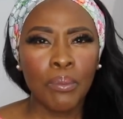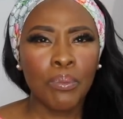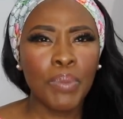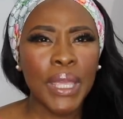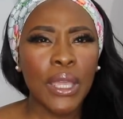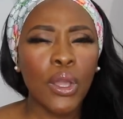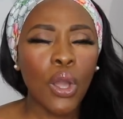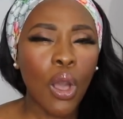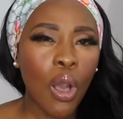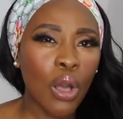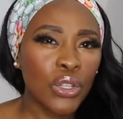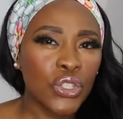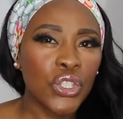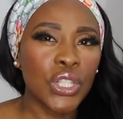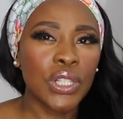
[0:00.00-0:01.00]
be
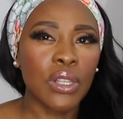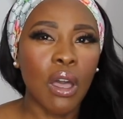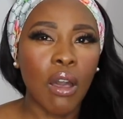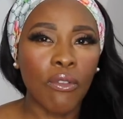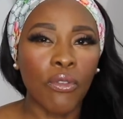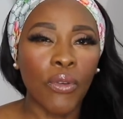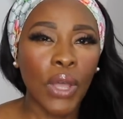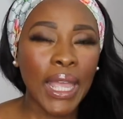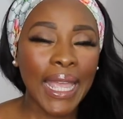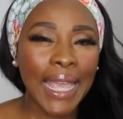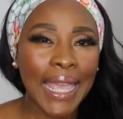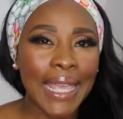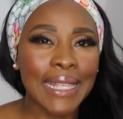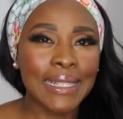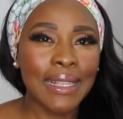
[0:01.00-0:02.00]
conscious of
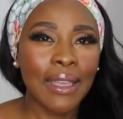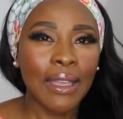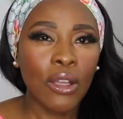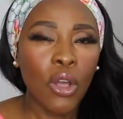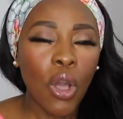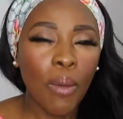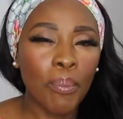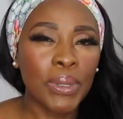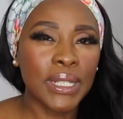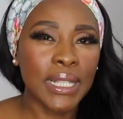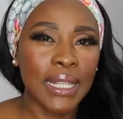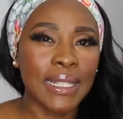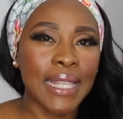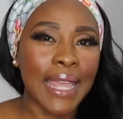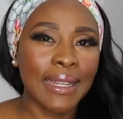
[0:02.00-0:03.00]
his
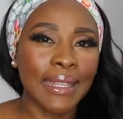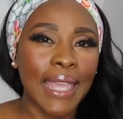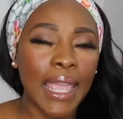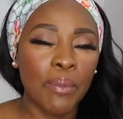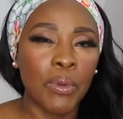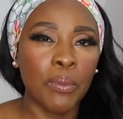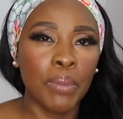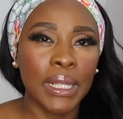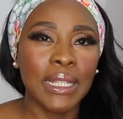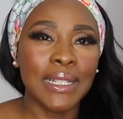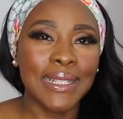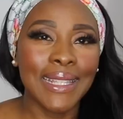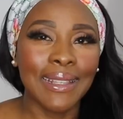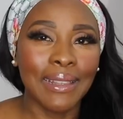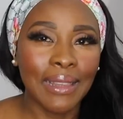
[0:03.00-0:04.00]
competence and
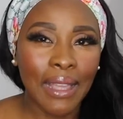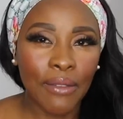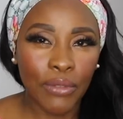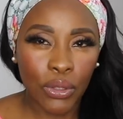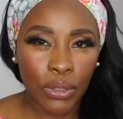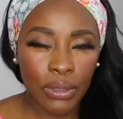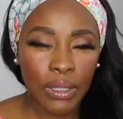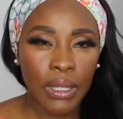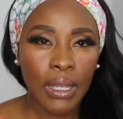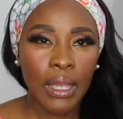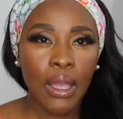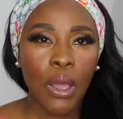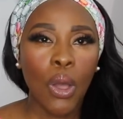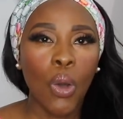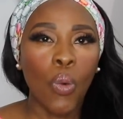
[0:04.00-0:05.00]
capability level.
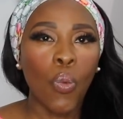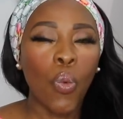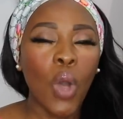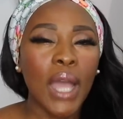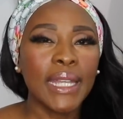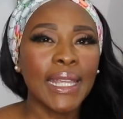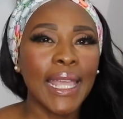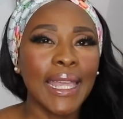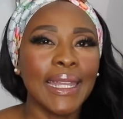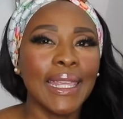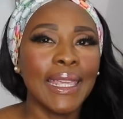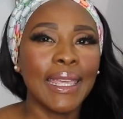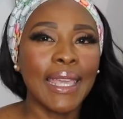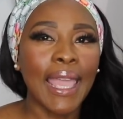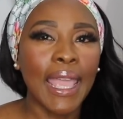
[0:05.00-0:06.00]
What can
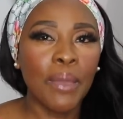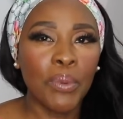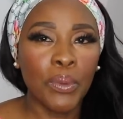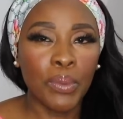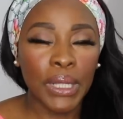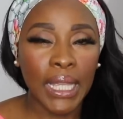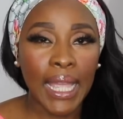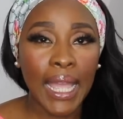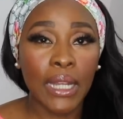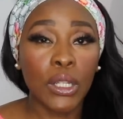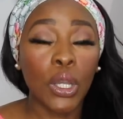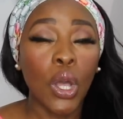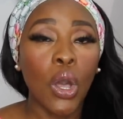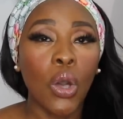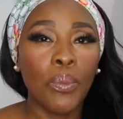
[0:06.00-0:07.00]
he capably
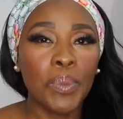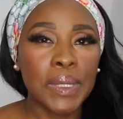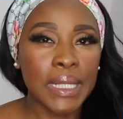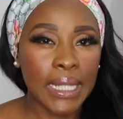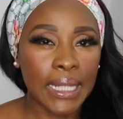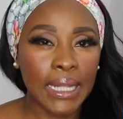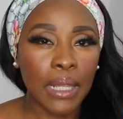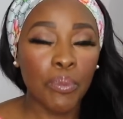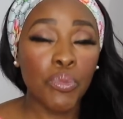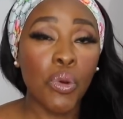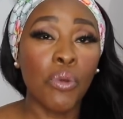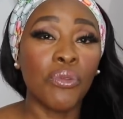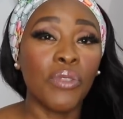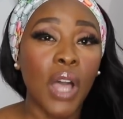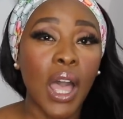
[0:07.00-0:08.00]
and competently
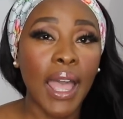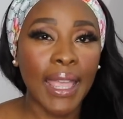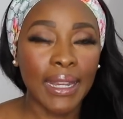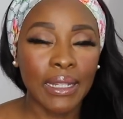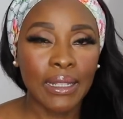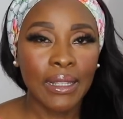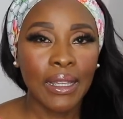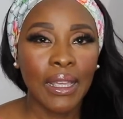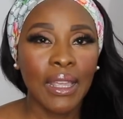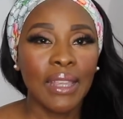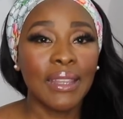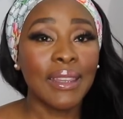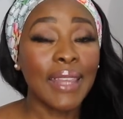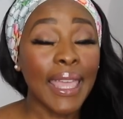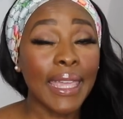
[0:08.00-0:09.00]
provide?
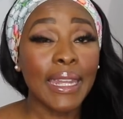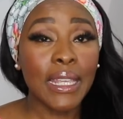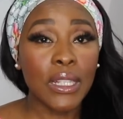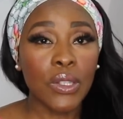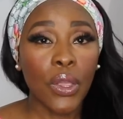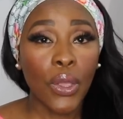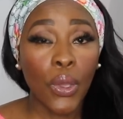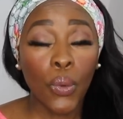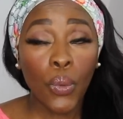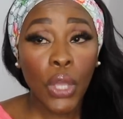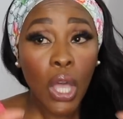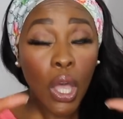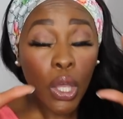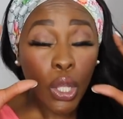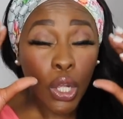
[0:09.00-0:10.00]
Ladies, we
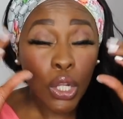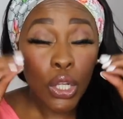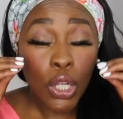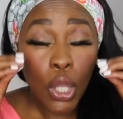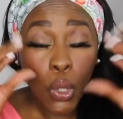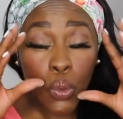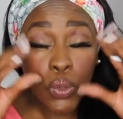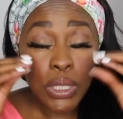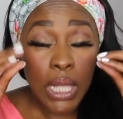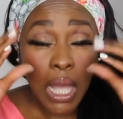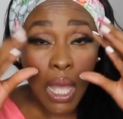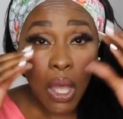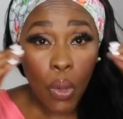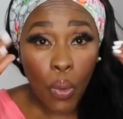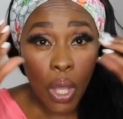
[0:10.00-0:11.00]
can't close
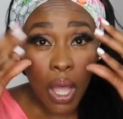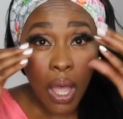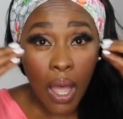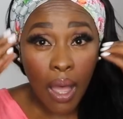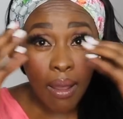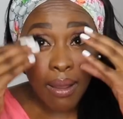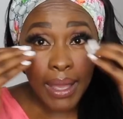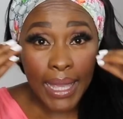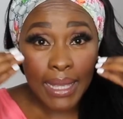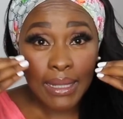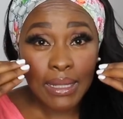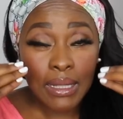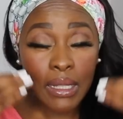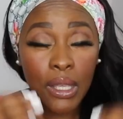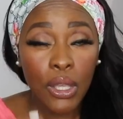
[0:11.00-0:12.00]
our
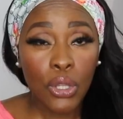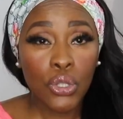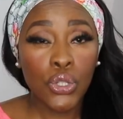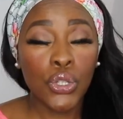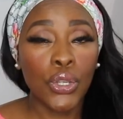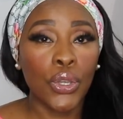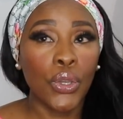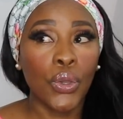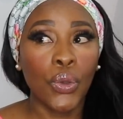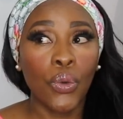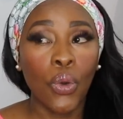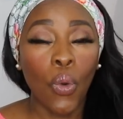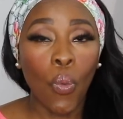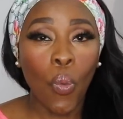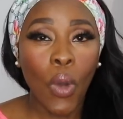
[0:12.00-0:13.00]
eyes
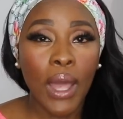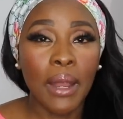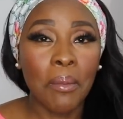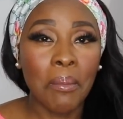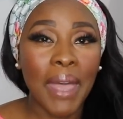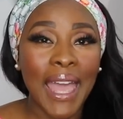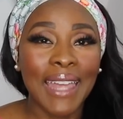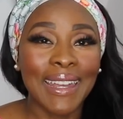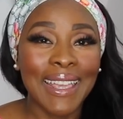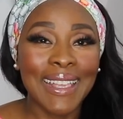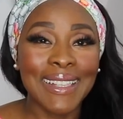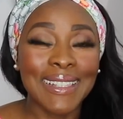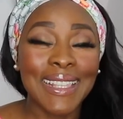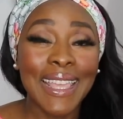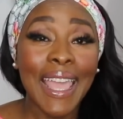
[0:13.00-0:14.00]
to what a man
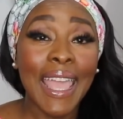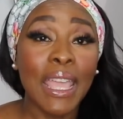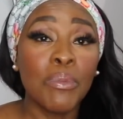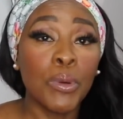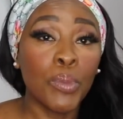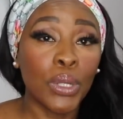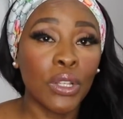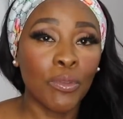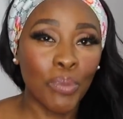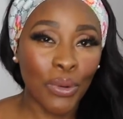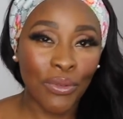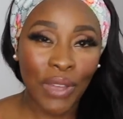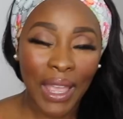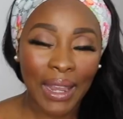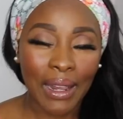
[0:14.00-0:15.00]
is capable of
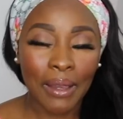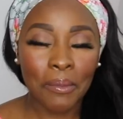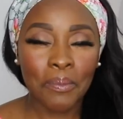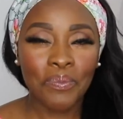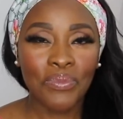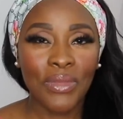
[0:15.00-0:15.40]
providing.